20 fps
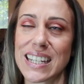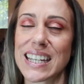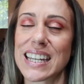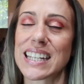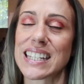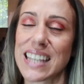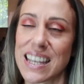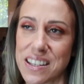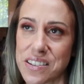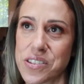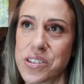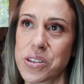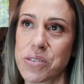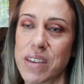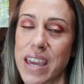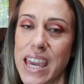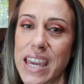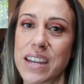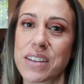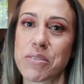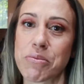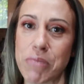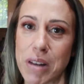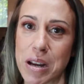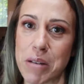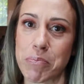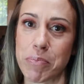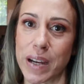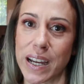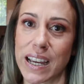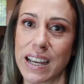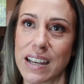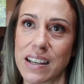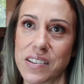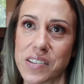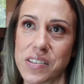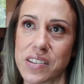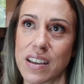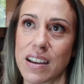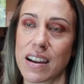And yes, you can rent
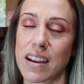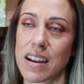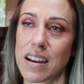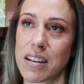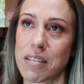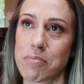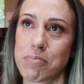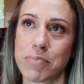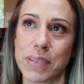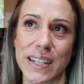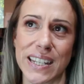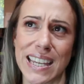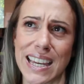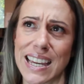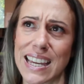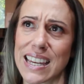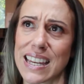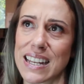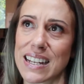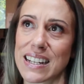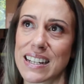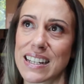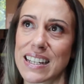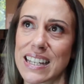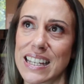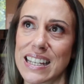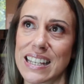bikes, but again,